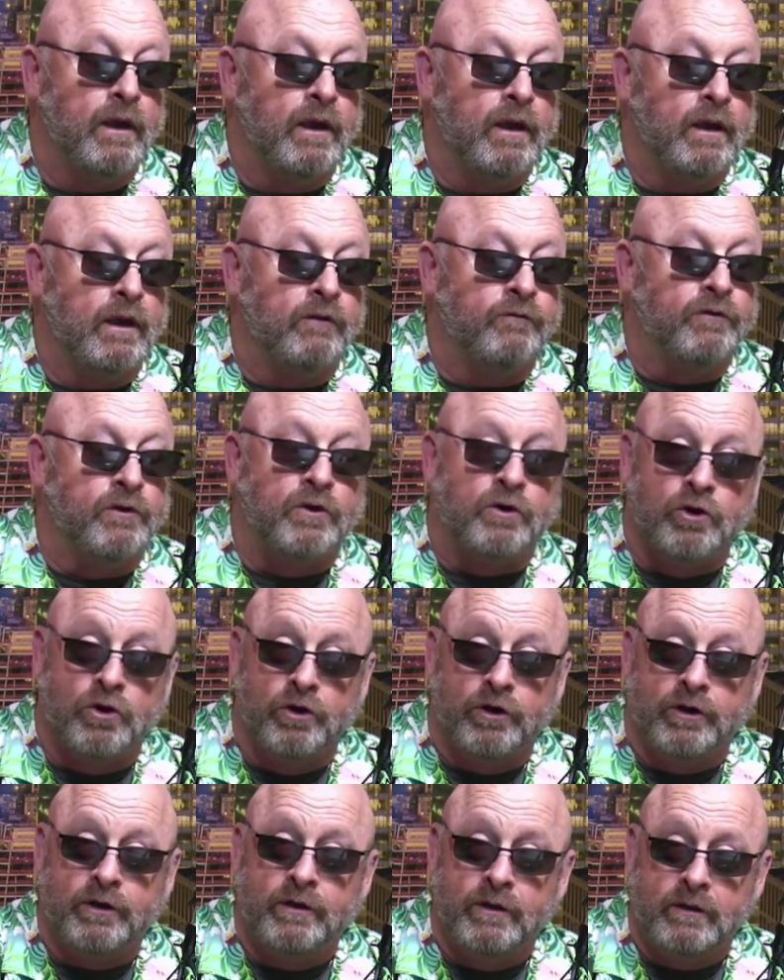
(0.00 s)
If you
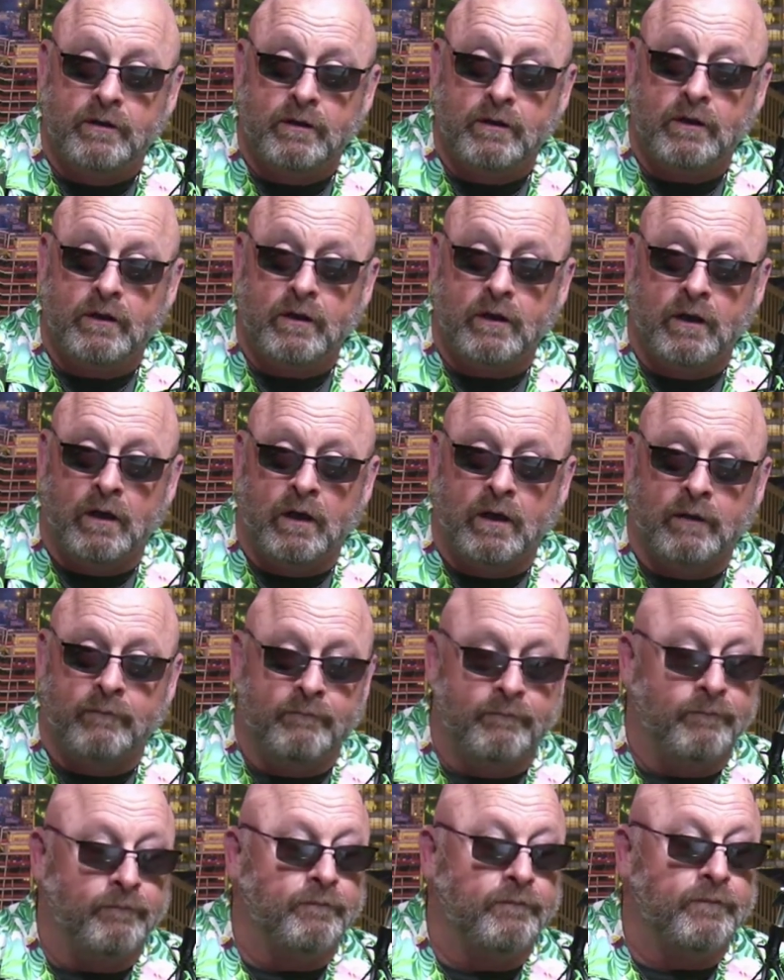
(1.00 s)
could,
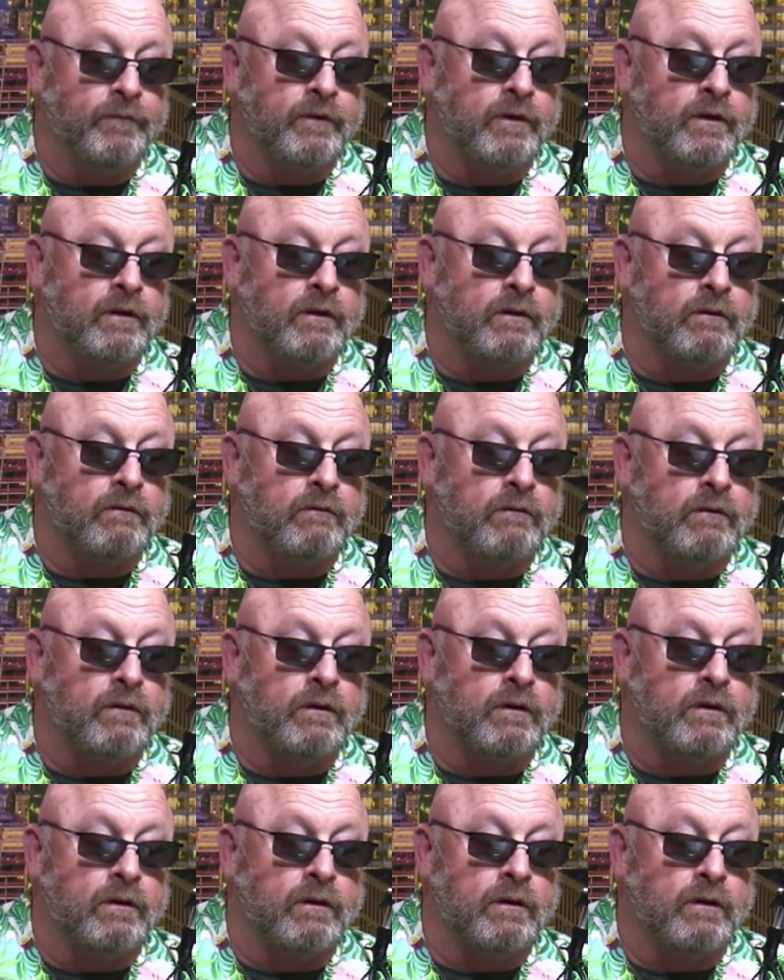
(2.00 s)
um,
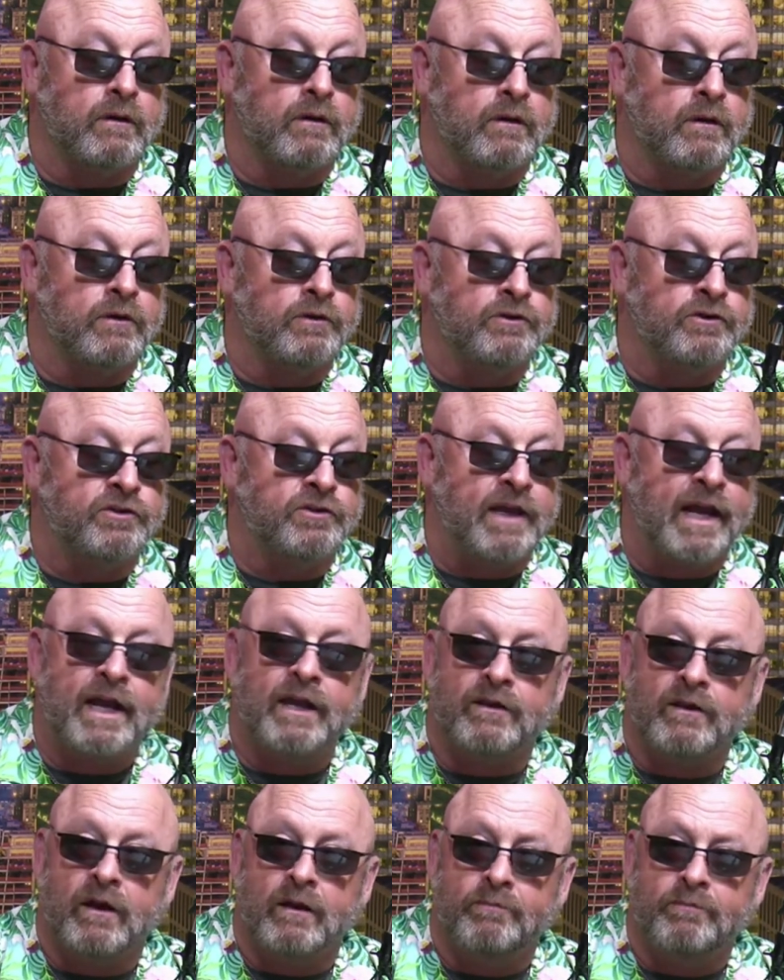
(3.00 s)
could you stand
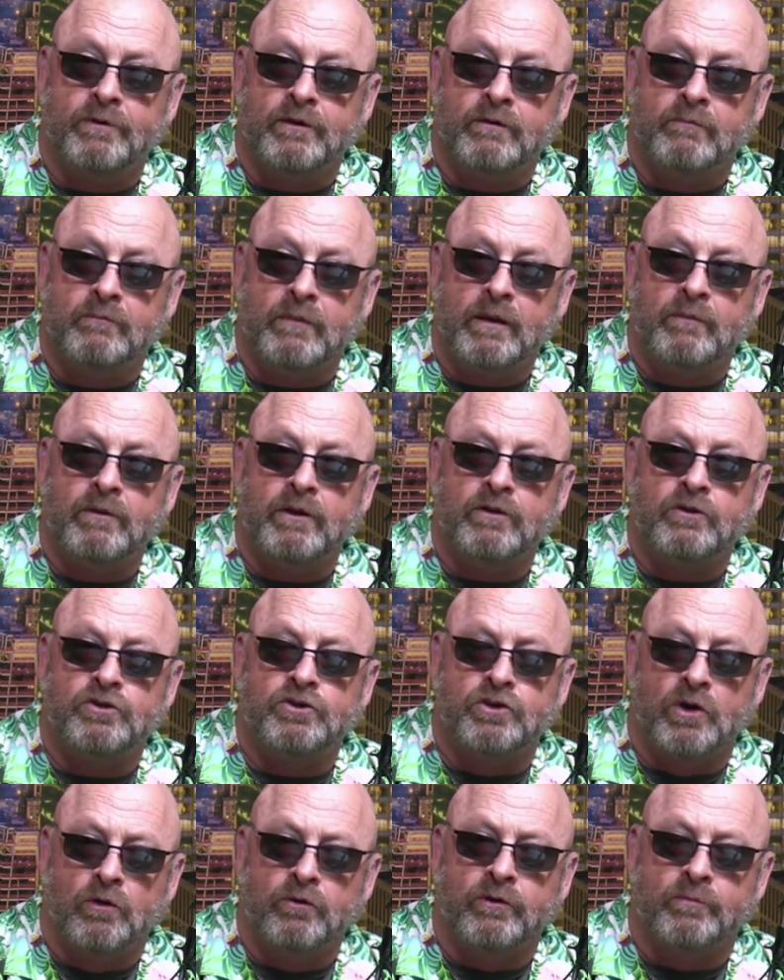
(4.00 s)
up and maybe
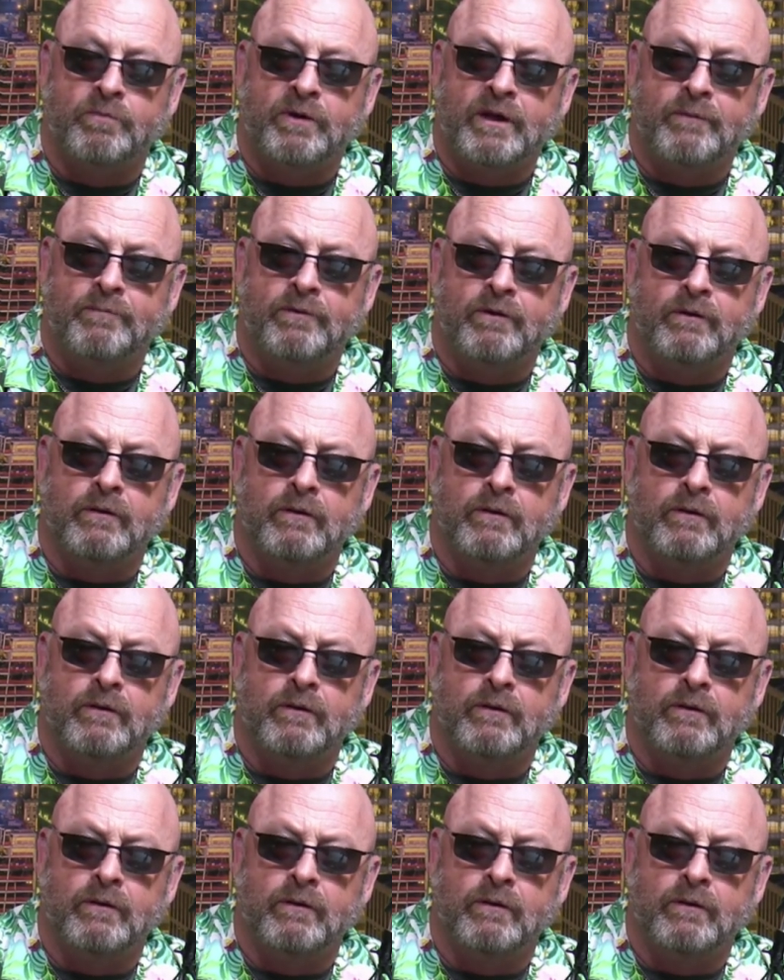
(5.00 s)
show the people?